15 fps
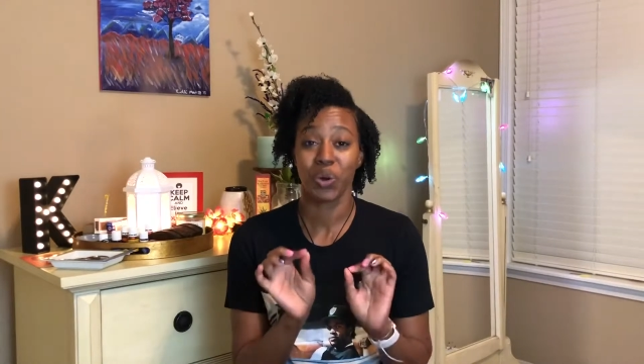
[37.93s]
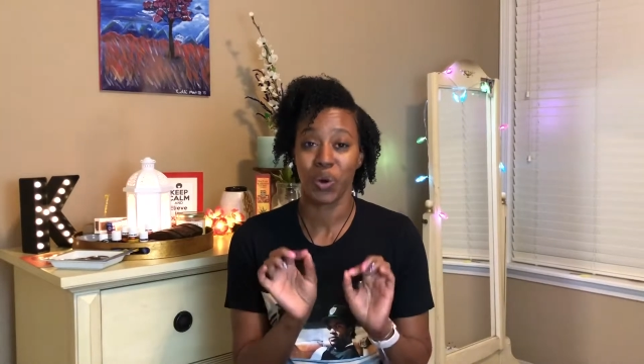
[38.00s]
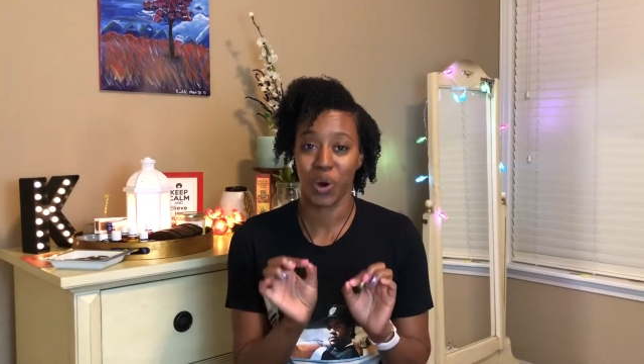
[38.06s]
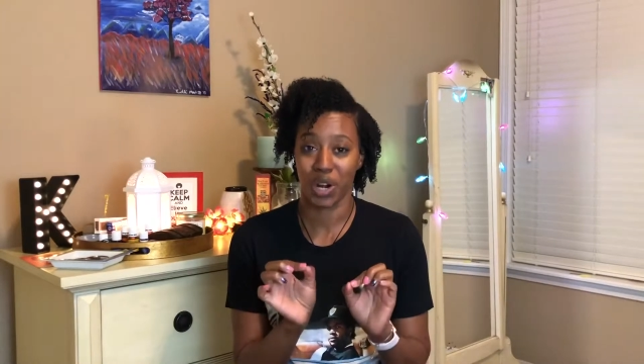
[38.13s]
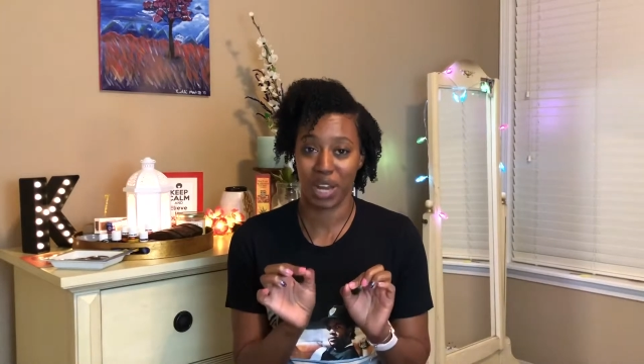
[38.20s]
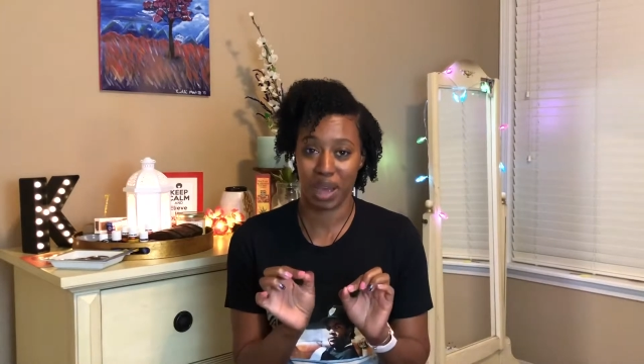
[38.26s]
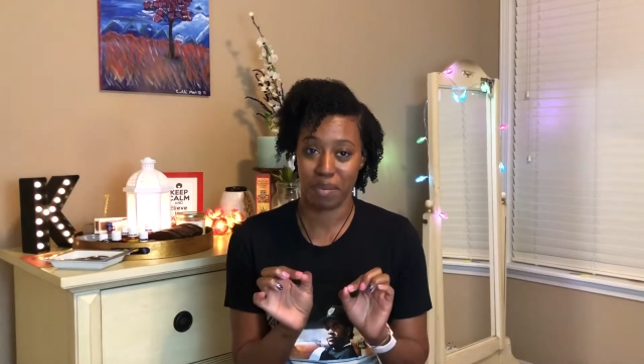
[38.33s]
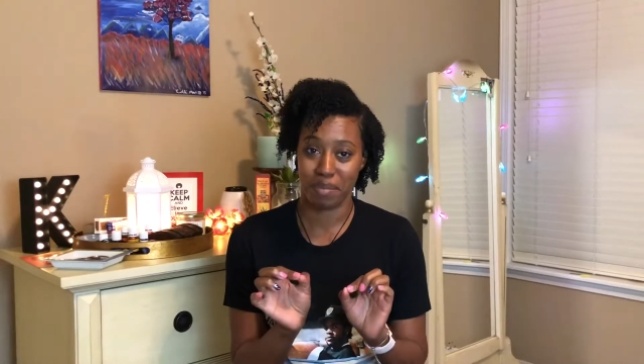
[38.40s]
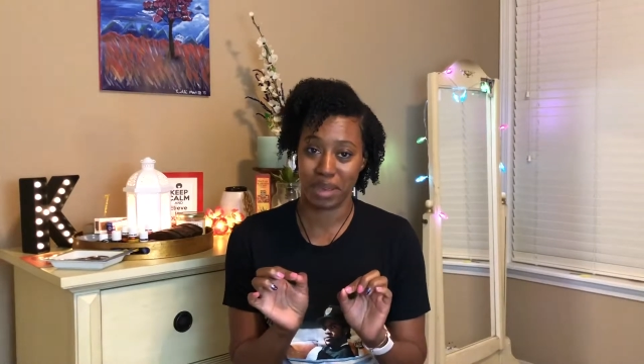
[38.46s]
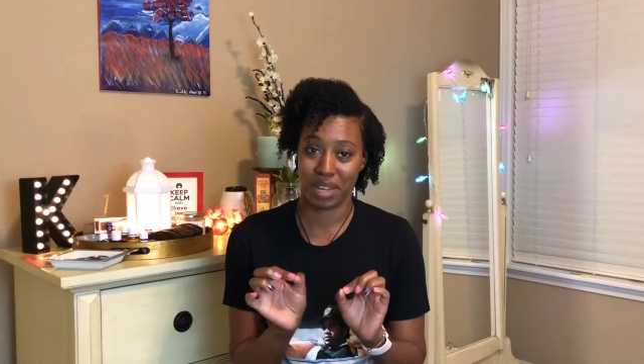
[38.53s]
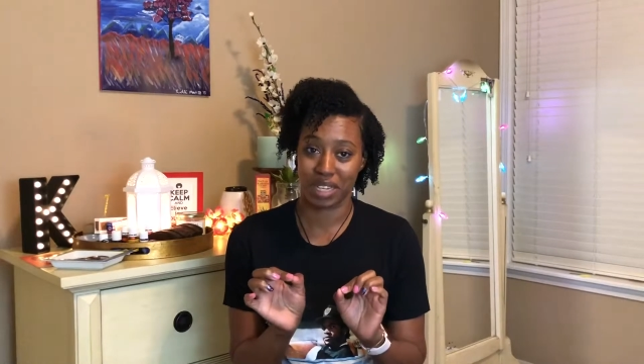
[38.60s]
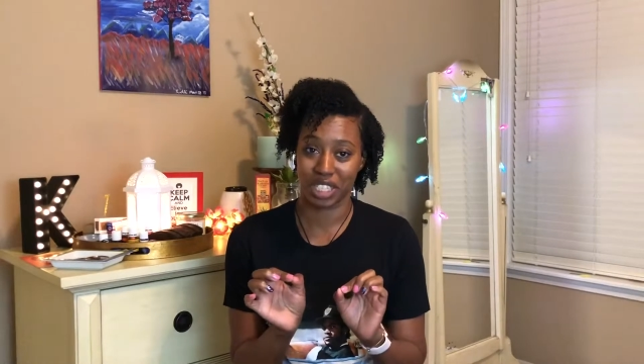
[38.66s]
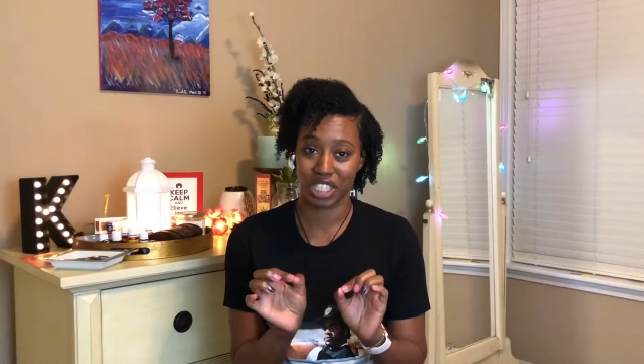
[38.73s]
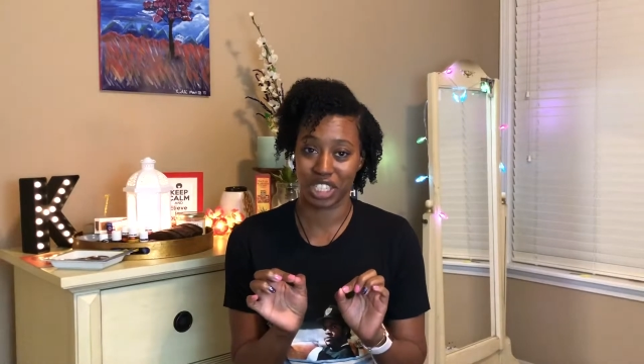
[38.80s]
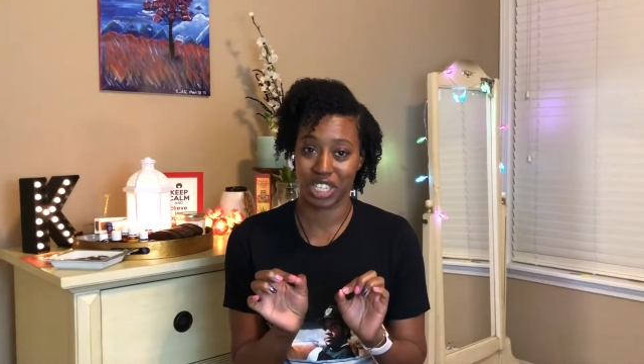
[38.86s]
or not
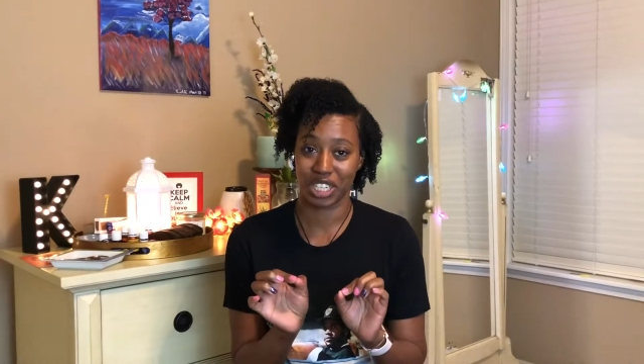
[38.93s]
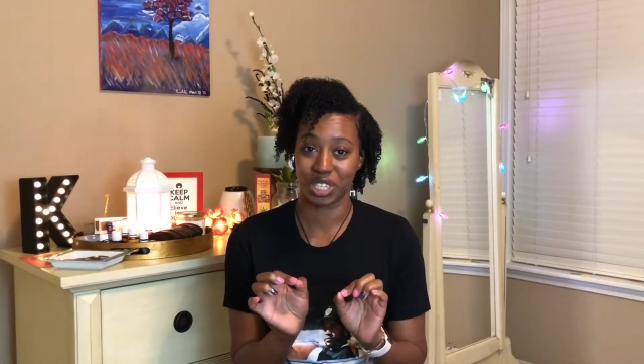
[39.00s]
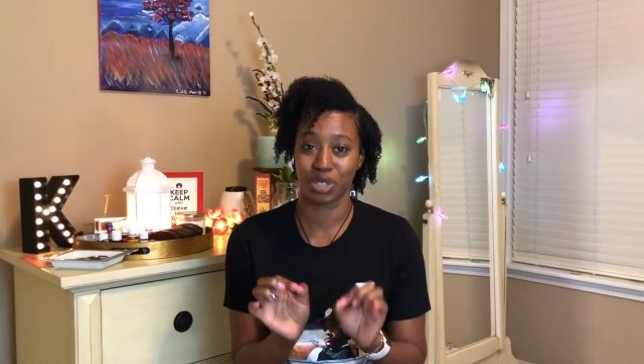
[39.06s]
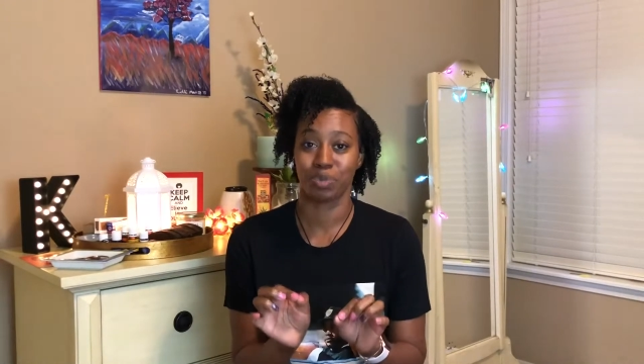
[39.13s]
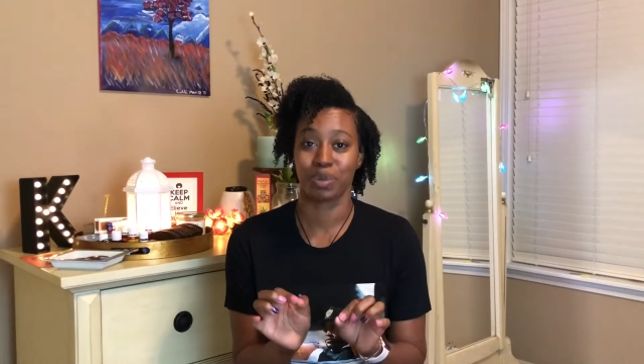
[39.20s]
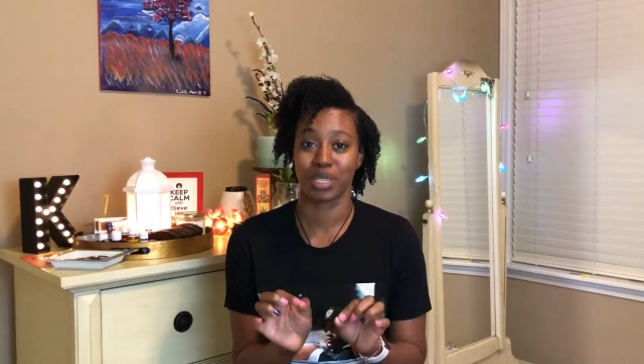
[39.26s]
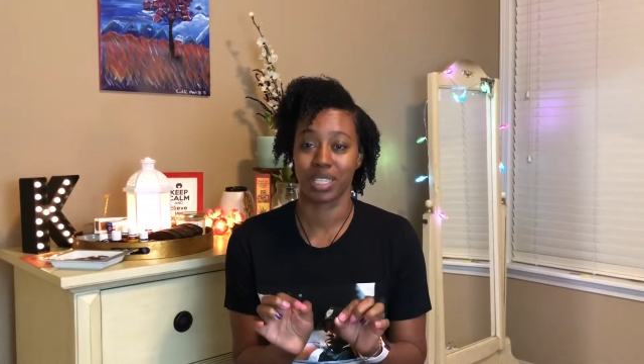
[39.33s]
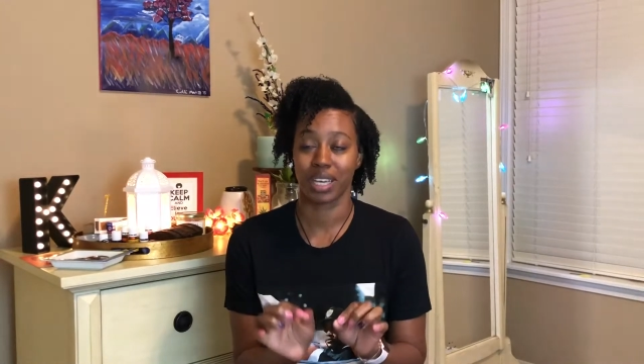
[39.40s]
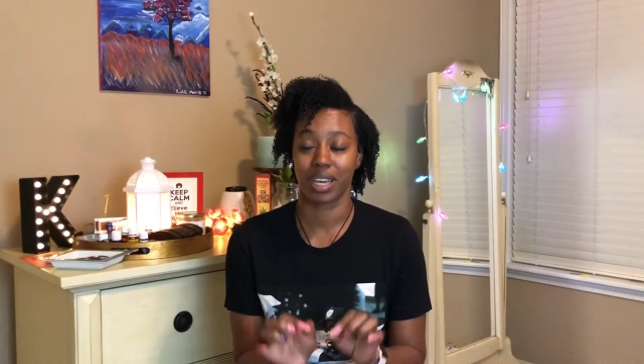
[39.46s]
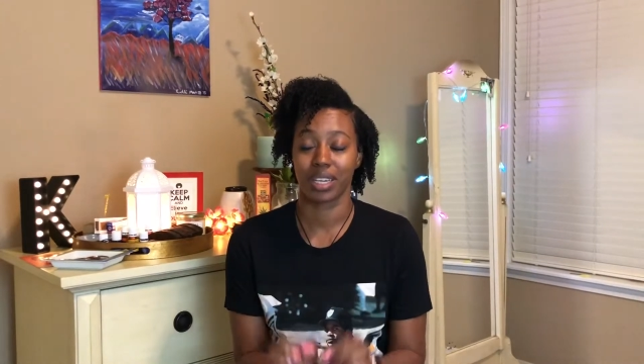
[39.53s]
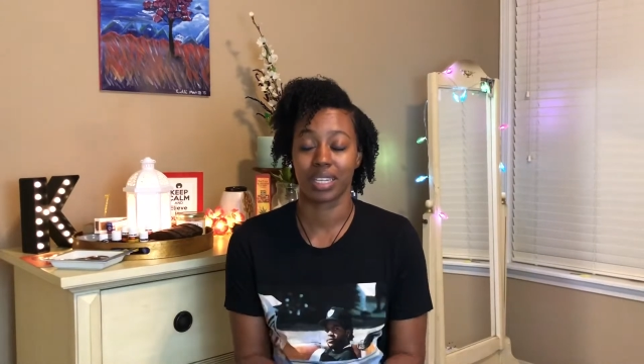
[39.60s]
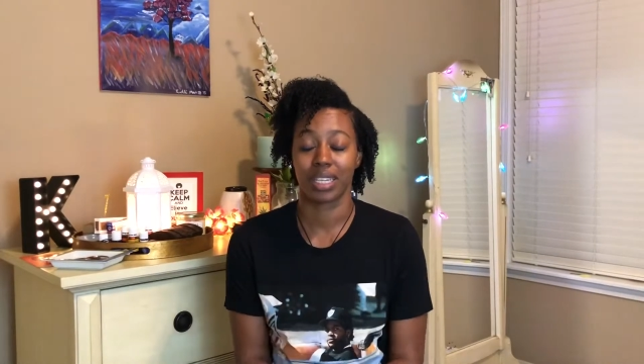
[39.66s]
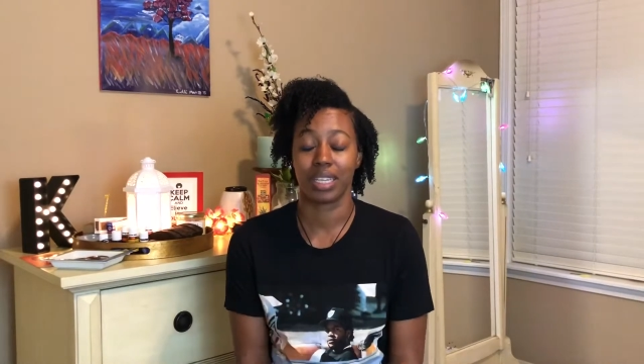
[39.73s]
mentioned to protect